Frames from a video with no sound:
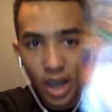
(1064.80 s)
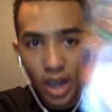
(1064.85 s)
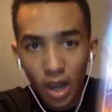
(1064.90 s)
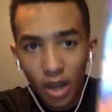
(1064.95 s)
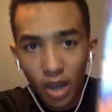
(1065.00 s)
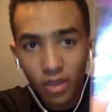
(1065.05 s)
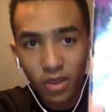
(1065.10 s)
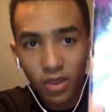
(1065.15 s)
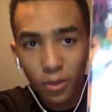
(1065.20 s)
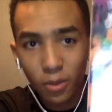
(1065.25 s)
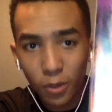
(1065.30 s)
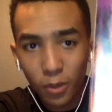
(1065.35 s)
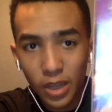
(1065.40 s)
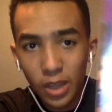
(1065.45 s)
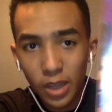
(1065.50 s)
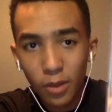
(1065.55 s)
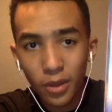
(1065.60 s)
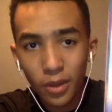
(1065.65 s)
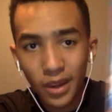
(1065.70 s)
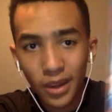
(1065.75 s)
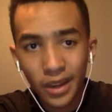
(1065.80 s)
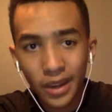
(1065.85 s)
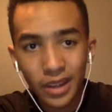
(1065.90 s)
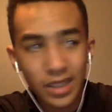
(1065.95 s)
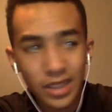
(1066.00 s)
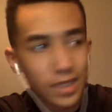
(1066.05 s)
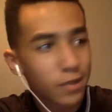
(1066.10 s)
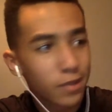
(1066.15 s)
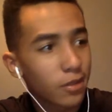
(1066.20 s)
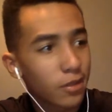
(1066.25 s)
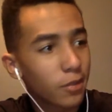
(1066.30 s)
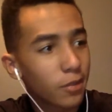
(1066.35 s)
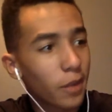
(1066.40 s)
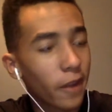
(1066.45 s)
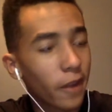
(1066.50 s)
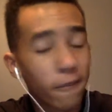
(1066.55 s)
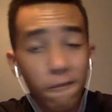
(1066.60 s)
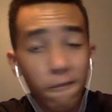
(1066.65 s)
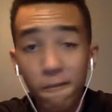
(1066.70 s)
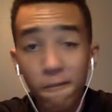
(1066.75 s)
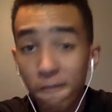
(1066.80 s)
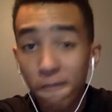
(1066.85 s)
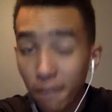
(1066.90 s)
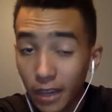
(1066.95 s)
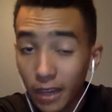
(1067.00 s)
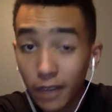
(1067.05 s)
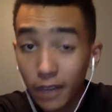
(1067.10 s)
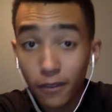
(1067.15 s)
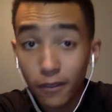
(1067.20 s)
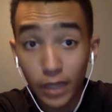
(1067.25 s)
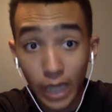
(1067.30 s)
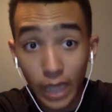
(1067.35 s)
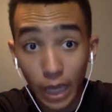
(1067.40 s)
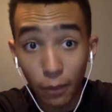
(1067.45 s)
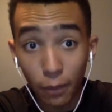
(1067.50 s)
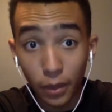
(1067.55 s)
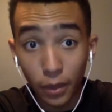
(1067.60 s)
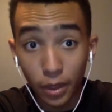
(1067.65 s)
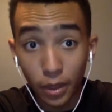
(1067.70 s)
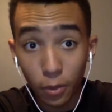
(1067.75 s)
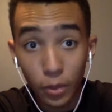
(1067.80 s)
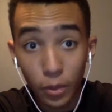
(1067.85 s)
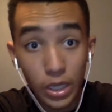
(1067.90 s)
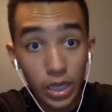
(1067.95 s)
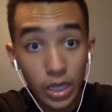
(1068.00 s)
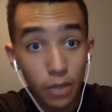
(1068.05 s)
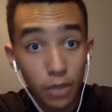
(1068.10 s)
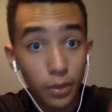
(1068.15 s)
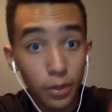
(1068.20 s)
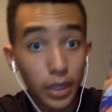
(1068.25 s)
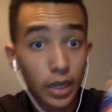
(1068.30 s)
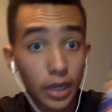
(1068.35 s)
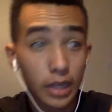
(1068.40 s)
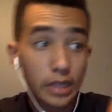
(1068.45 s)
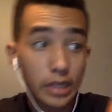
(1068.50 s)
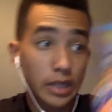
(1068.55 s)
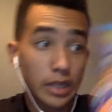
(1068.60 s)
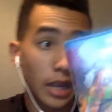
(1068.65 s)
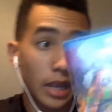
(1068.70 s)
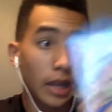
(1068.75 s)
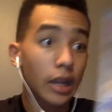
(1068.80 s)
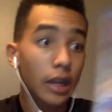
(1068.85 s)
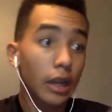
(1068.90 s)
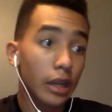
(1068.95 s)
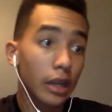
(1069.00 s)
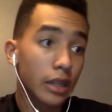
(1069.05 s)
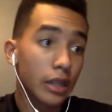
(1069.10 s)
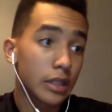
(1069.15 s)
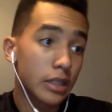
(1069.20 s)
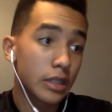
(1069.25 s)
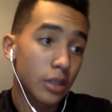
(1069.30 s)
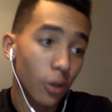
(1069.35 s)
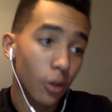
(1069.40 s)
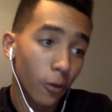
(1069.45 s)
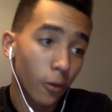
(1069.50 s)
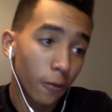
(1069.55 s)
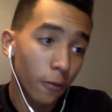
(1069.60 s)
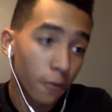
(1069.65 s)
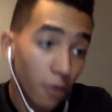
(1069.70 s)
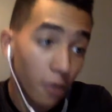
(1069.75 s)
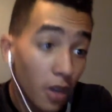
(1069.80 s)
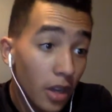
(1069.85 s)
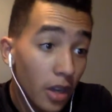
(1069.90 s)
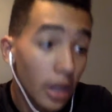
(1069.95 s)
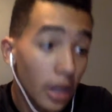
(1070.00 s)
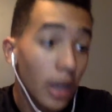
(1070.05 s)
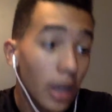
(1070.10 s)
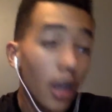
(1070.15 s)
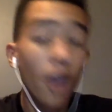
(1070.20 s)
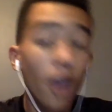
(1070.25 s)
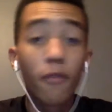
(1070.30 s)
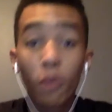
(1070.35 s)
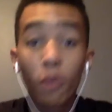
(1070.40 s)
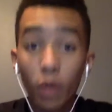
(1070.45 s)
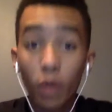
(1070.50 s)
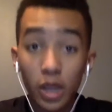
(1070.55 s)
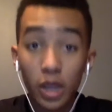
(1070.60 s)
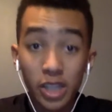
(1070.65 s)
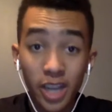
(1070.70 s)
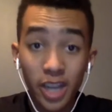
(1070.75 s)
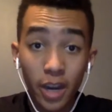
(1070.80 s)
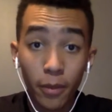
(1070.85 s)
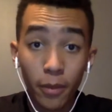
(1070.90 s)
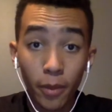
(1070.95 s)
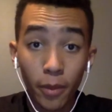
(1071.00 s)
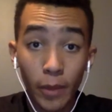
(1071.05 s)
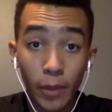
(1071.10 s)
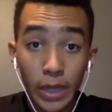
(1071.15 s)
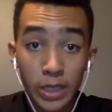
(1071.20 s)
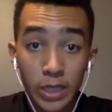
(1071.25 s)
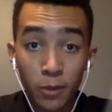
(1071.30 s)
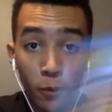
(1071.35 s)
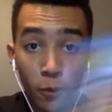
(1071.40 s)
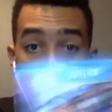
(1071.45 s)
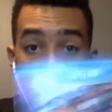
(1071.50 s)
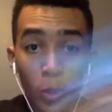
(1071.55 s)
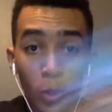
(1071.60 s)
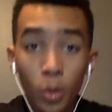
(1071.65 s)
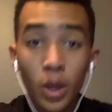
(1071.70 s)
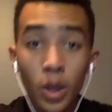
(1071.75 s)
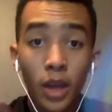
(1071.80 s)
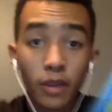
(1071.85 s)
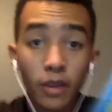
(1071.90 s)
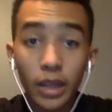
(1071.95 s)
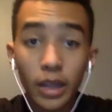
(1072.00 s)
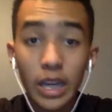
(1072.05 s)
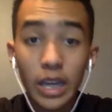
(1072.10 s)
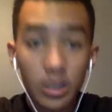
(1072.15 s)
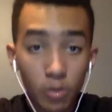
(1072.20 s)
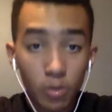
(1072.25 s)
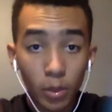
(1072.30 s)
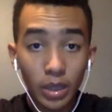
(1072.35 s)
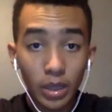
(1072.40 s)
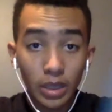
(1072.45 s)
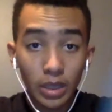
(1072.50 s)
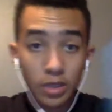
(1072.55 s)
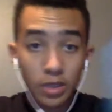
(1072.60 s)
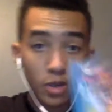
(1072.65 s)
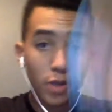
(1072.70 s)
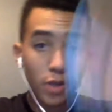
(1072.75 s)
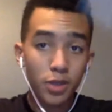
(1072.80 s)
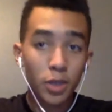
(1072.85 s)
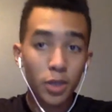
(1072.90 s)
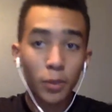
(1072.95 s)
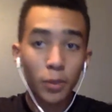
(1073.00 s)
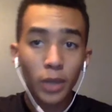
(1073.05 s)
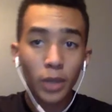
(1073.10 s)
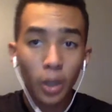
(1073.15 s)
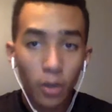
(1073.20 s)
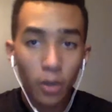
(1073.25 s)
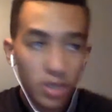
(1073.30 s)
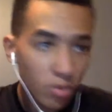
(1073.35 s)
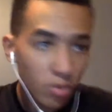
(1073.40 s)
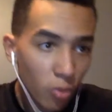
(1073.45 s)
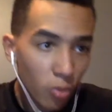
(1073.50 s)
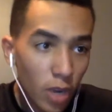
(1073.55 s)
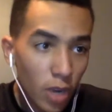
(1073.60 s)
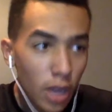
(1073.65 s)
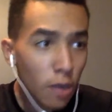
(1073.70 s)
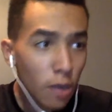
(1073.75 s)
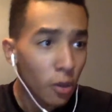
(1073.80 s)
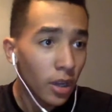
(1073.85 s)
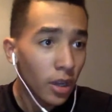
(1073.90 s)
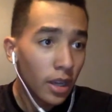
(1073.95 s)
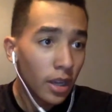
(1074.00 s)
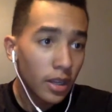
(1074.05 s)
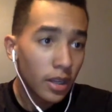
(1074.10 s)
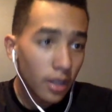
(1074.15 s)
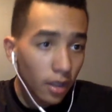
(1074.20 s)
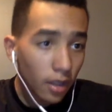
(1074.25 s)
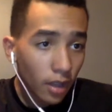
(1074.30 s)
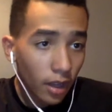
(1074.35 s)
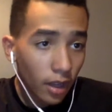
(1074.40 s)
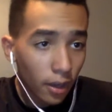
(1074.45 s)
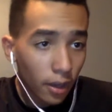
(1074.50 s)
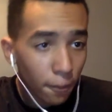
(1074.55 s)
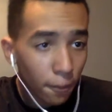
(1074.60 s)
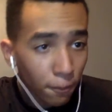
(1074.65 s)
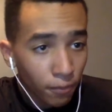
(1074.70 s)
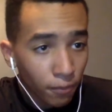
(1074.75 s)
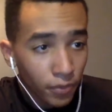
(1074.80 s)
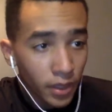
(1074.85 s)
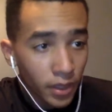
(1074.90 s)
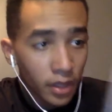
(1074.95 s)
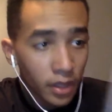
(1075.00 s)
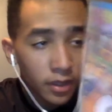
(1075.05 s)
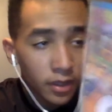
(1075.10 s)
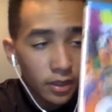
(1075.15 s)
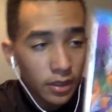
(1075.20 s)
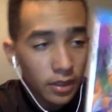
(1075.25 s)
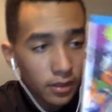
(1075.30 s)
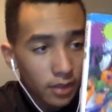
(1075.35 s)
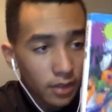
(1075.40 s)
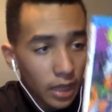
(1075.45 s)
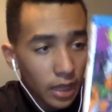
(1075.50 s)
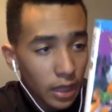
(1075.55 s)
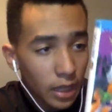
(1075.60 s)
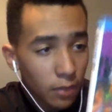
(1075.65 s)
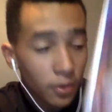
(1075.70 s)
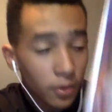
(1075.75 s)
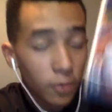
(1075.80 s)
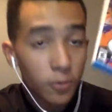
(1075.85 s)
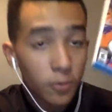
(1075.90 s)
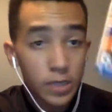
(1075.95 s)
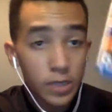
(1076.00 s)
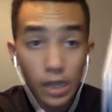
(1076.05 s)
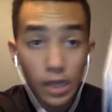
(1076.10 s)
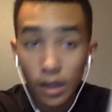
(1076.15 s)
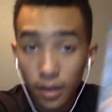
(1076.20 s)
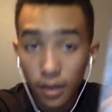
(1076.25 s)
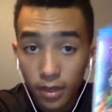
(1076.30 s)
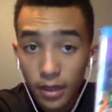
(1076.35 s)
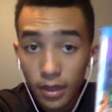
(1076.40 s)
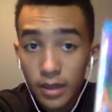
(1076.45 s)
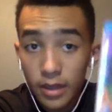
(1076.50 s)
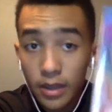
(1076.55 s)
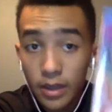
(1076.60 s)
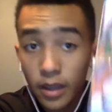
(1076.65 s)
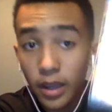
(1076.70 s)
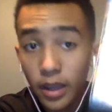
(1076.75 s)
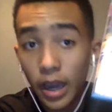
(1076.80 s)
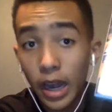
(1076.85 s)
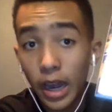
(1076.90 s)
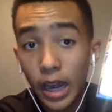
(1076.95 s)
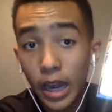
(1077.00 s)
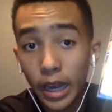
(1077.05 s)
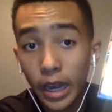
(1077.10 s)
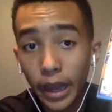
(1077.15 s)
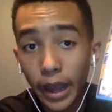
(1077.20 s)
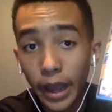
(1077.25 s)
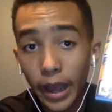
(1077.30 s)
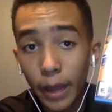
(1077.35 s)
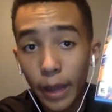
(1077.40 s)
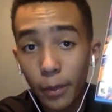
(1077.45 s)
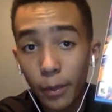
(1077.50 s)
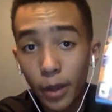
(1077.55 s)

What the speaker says: on the Wii U, and it is my favorite game on the Wii U because it is so fun. If you want to check out my rating review, links will be in the description below as well. This game was authentic. I am